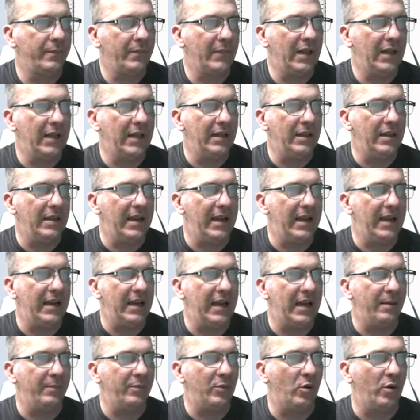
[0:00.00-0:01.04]
And then
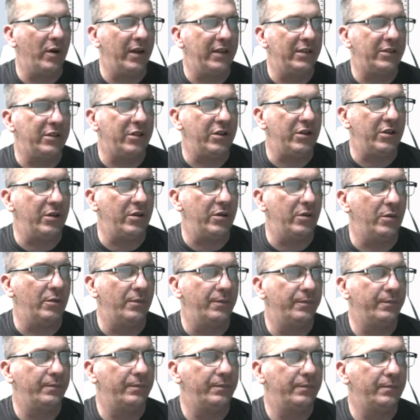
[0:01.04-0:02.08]
I'm going to
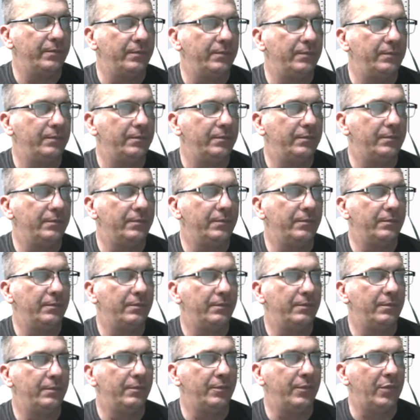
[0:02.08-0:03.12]

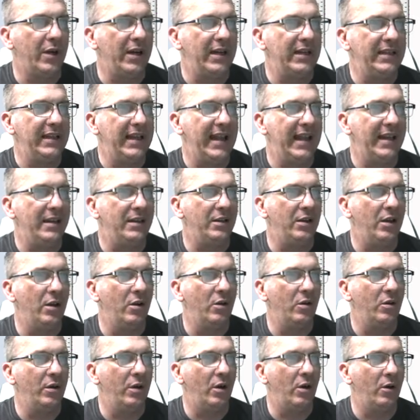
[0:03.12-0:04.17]
bring that
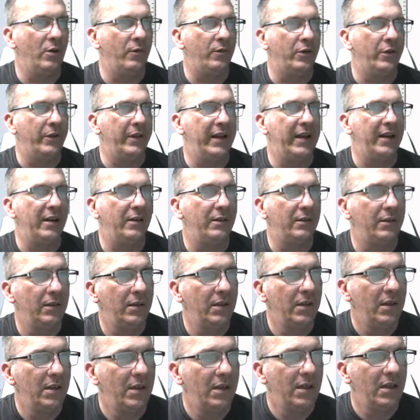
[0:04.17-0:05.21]
node over there
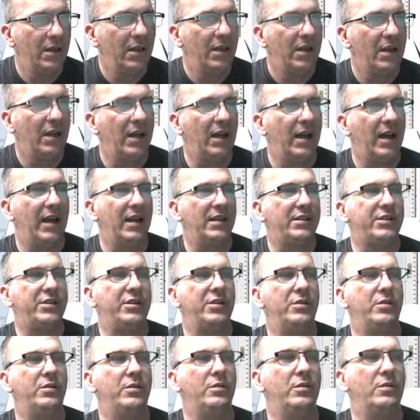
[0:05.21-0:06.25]

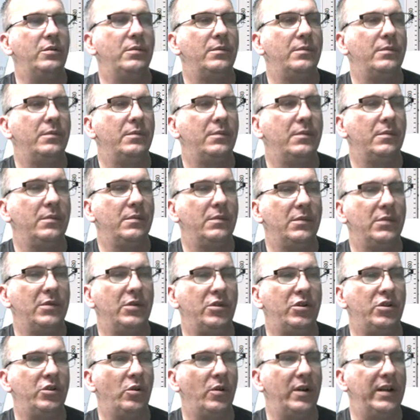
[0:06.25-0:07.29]
to
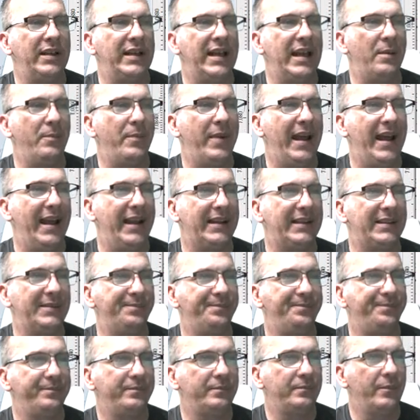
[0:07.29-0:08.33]
join that back.
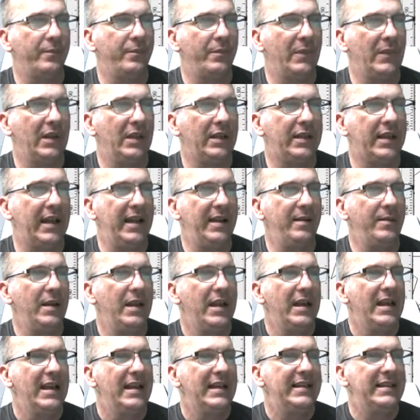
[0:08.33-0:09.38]
Okay.
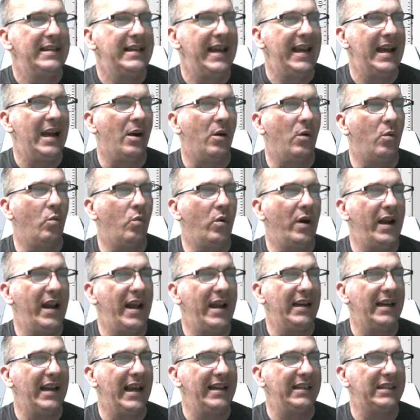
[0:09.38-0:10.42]
Now, what I'd
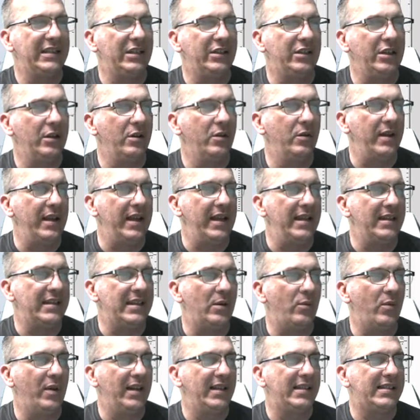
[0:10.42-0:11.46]
like to do is I
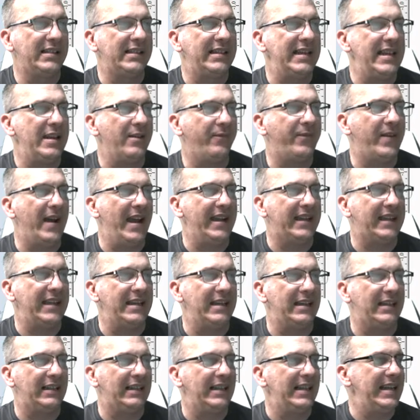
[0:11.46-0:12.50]
want to see if I can
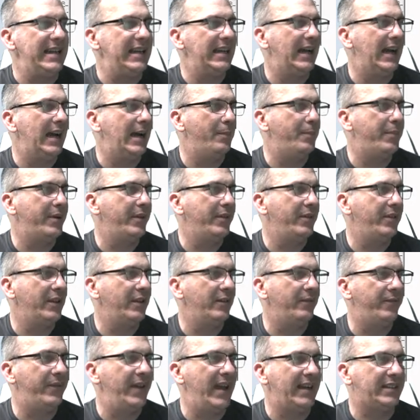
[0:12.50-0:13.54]
clean up the
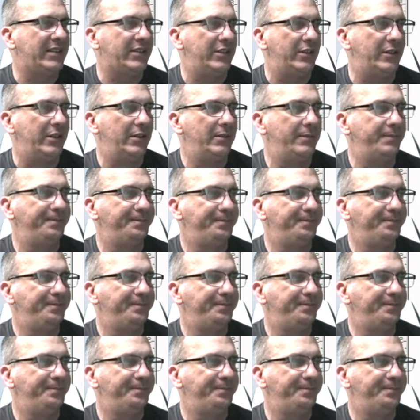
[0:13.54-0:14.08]
vector